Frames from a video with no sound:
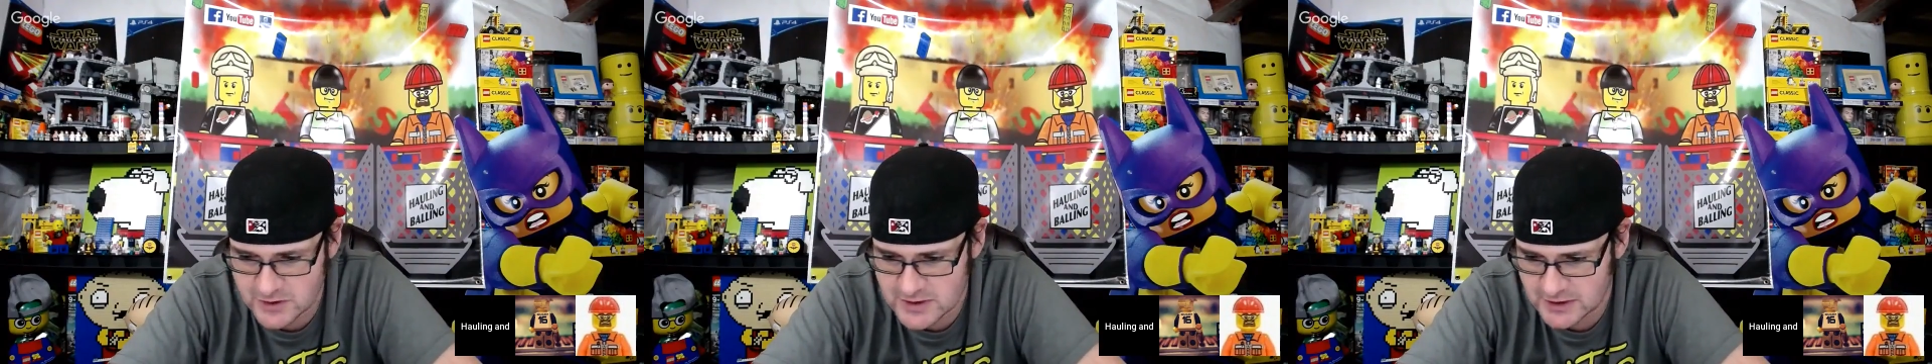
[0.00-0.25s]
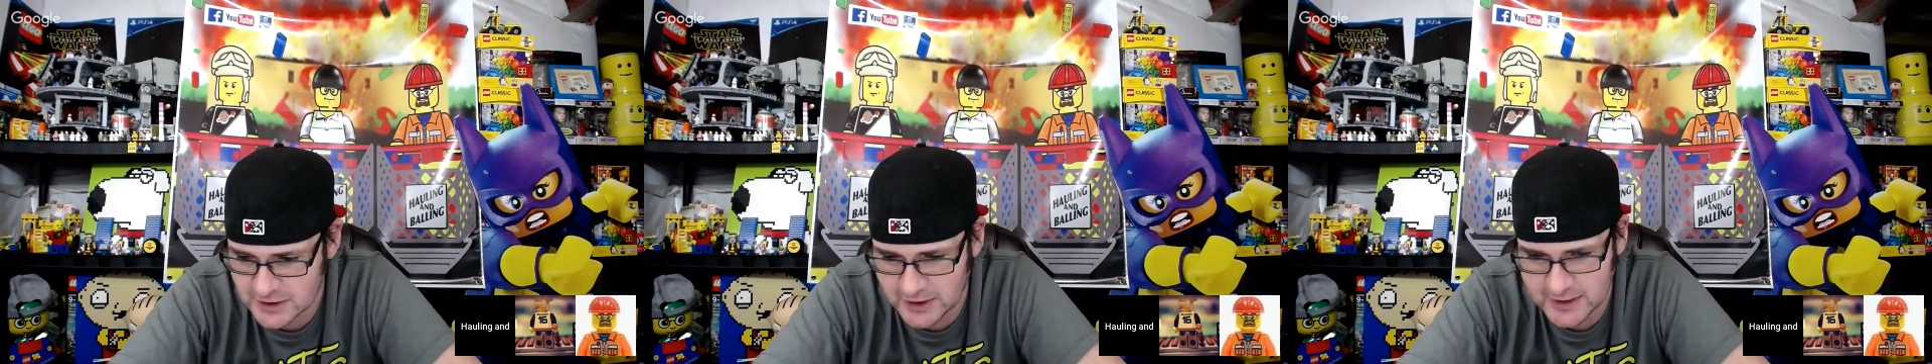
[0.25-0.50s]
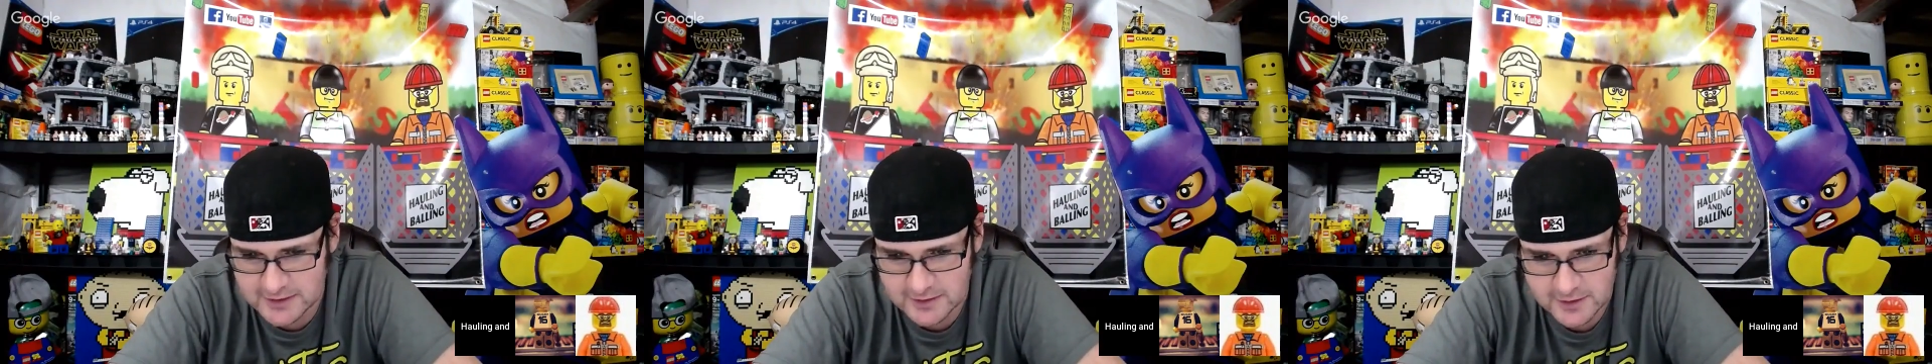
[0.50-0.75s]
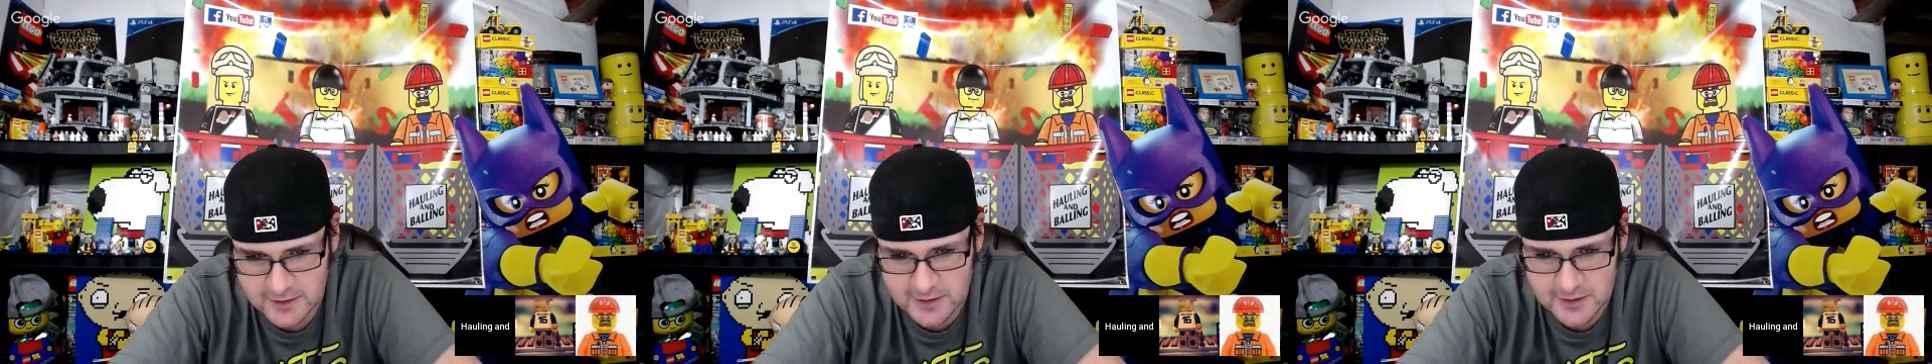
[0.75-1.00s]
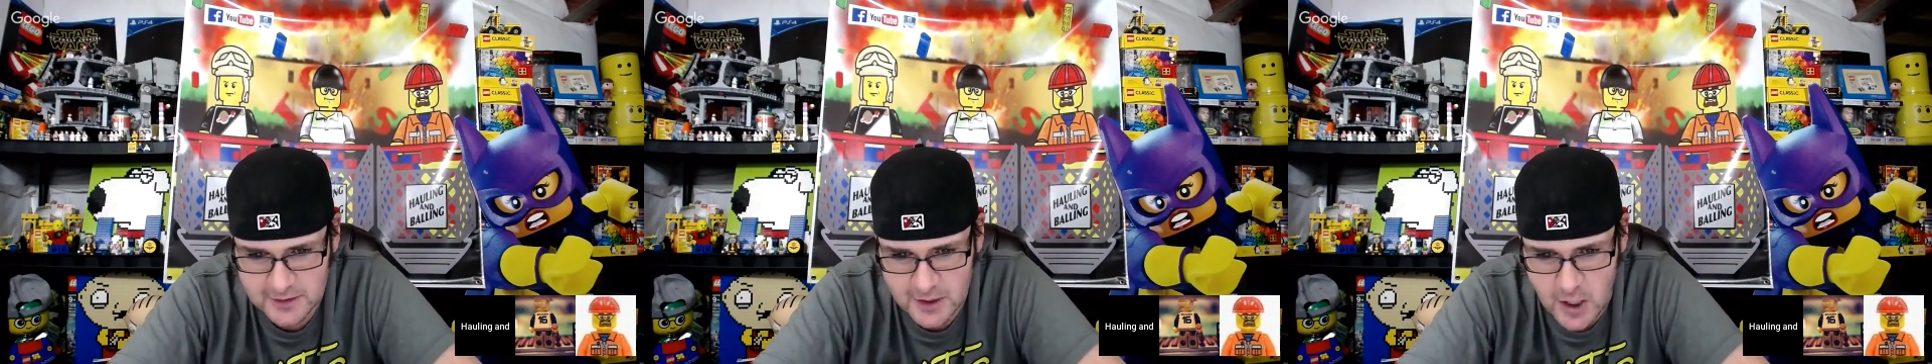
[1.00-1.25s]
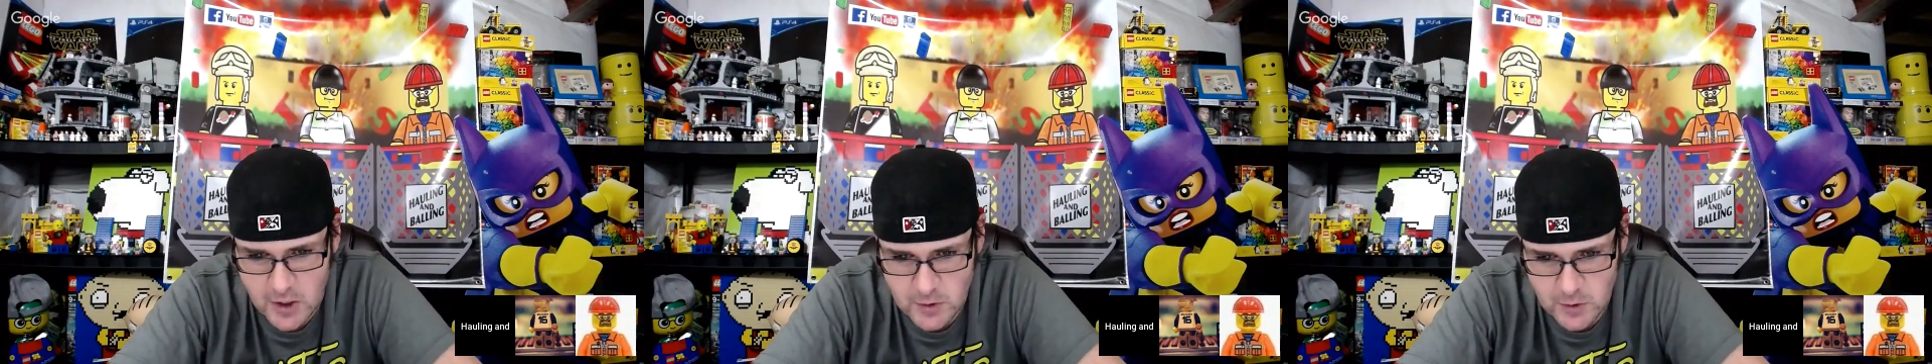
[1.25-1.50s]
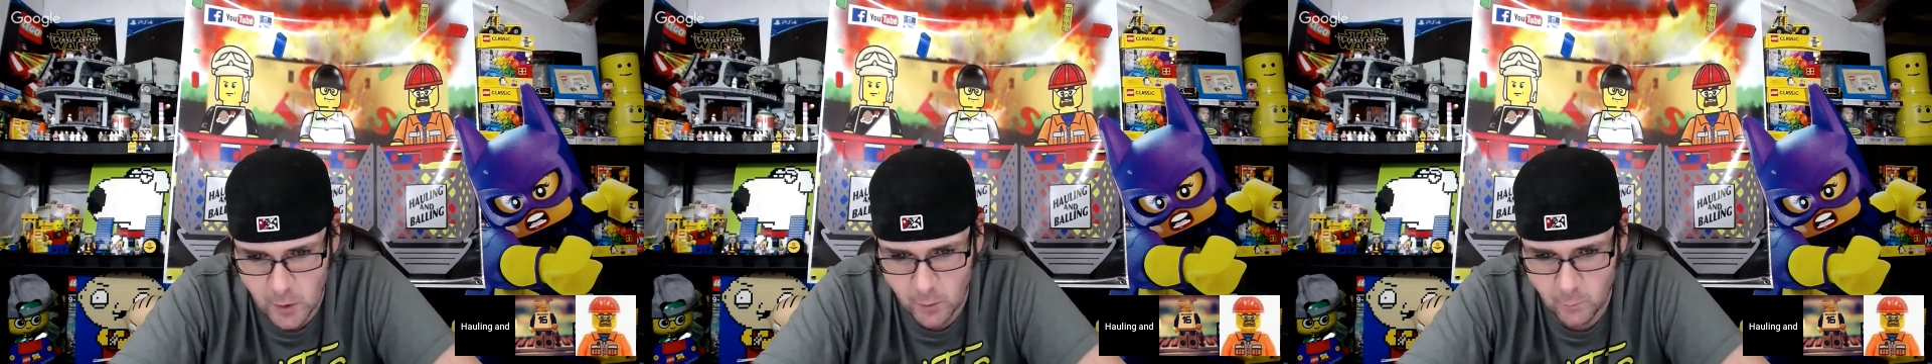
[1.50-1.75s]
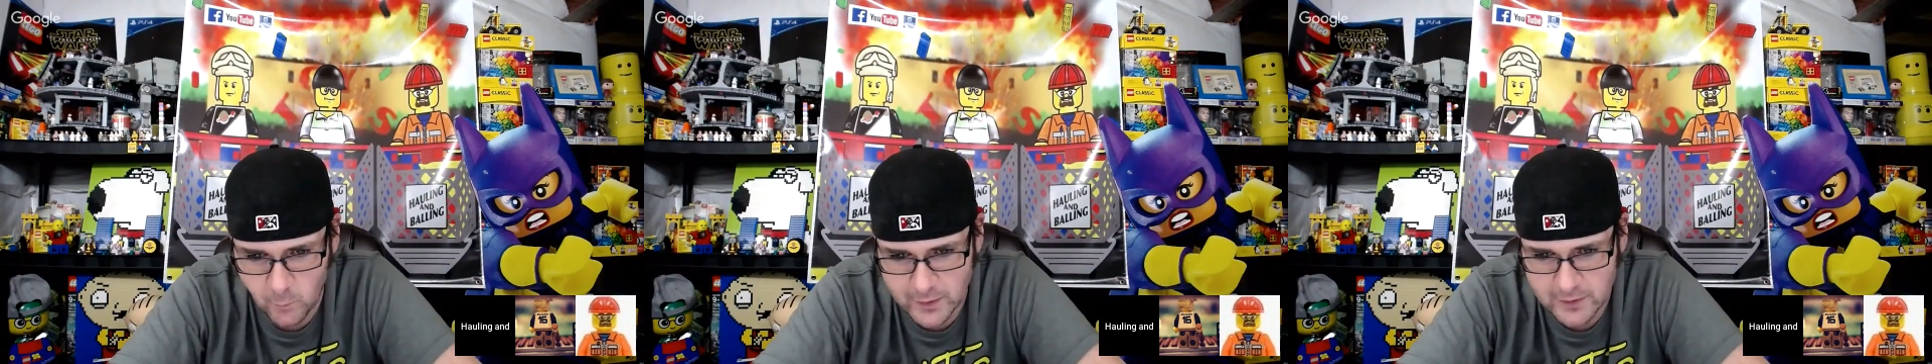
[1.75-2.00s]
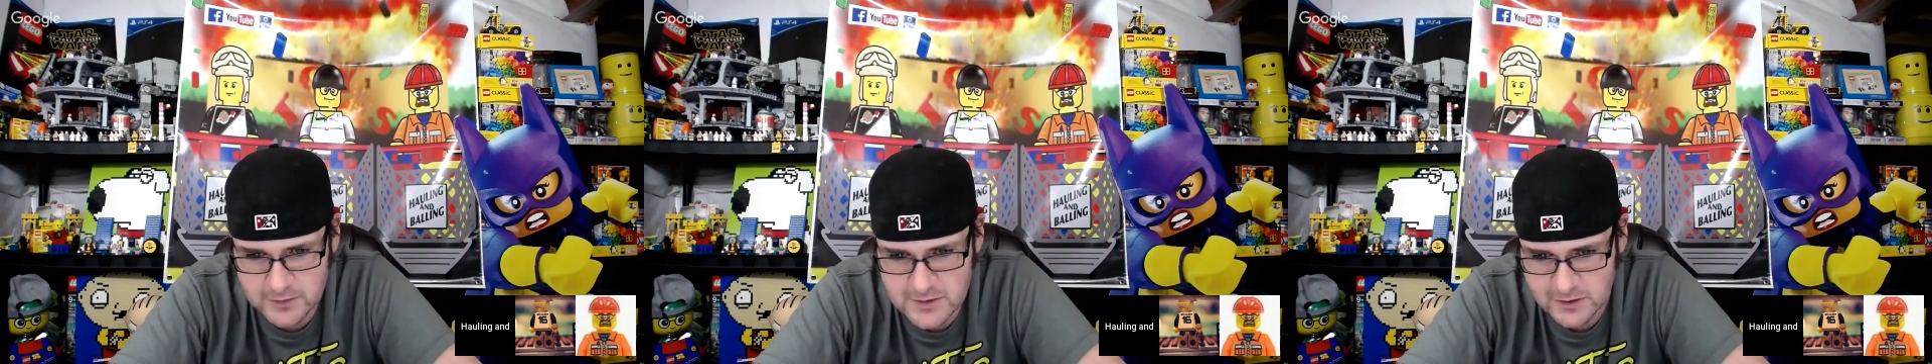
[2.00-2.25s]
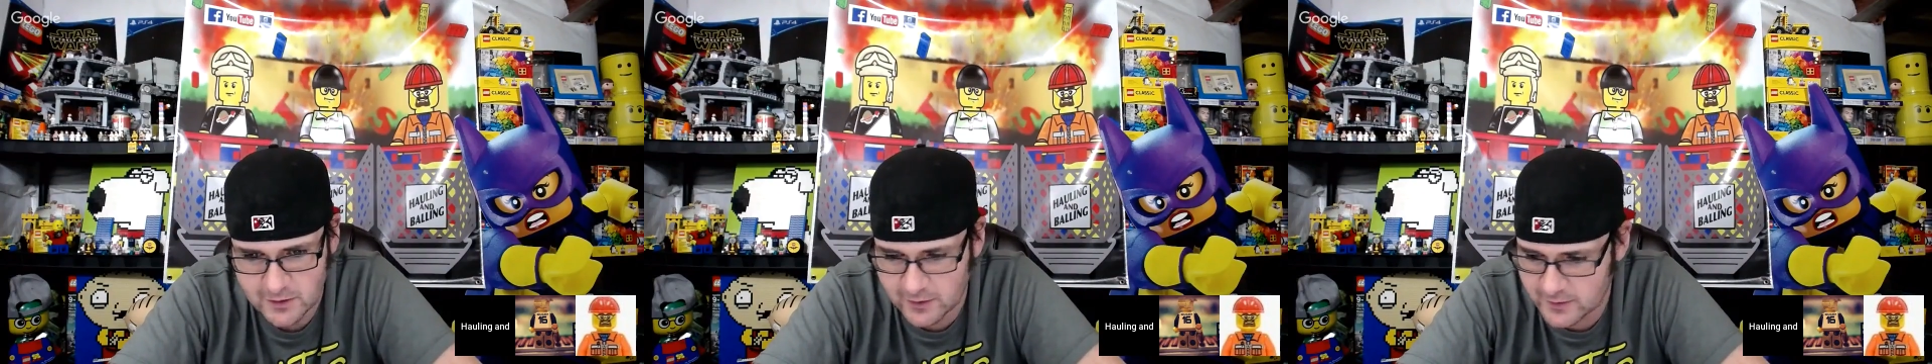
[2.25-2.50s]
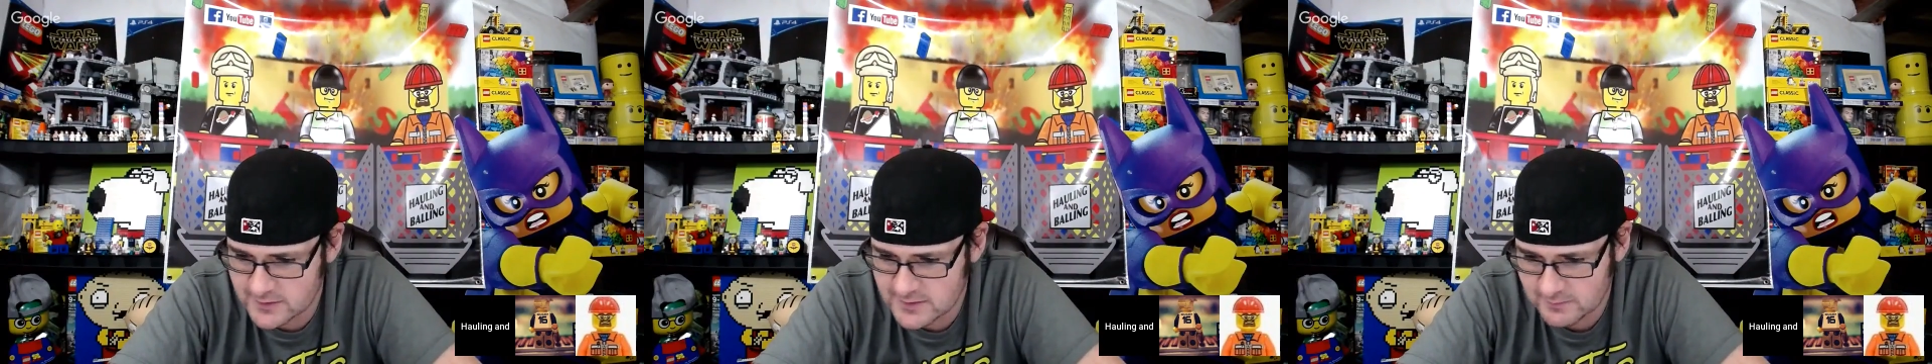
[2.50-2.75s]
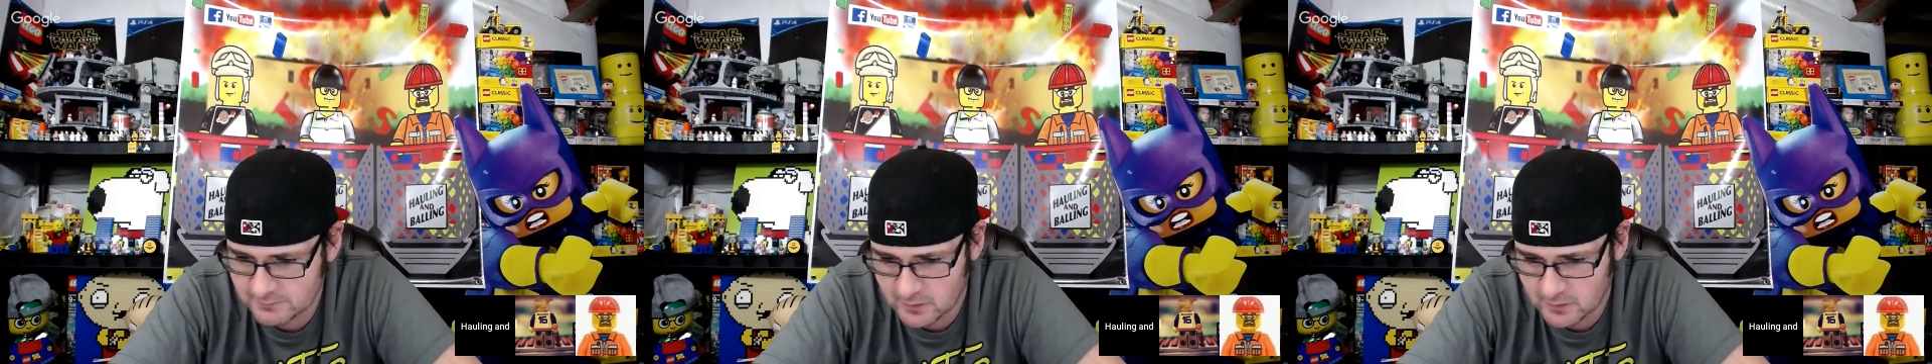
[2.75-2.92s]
tonight. No winner tonight.